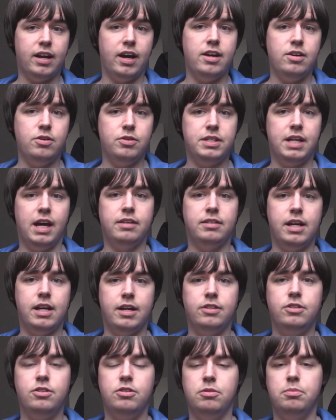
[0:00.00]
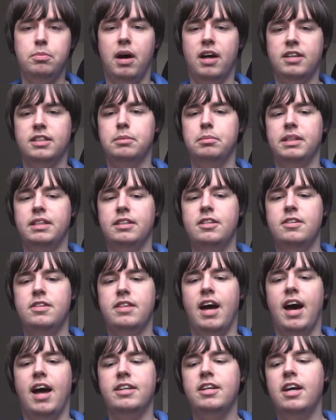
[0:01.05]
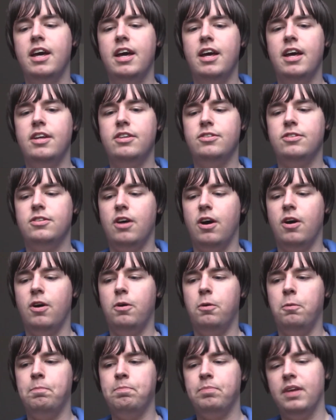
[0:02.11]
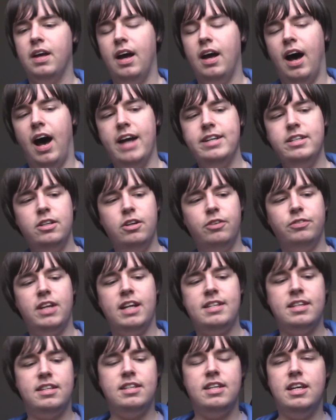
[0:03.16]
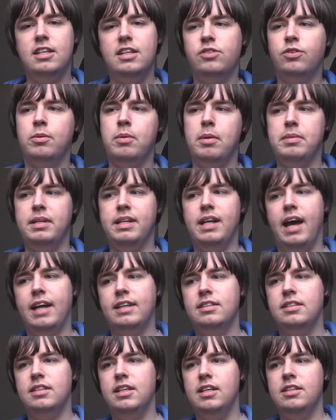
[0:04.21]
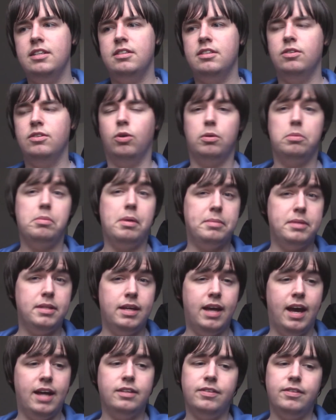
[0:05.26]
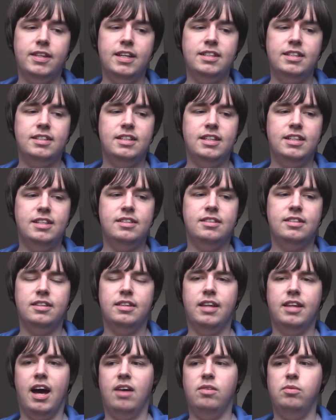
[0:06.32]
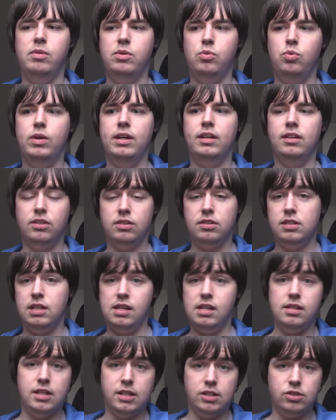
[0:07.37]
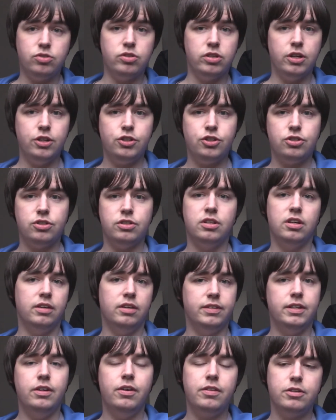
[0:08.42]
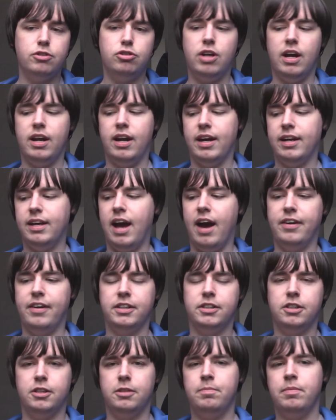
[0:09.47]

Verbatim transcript: who is out there to possibly do that. So I don't know if that's a tease for maybe next season or maybe the end of this season that we will see the introduction of another Jedi character.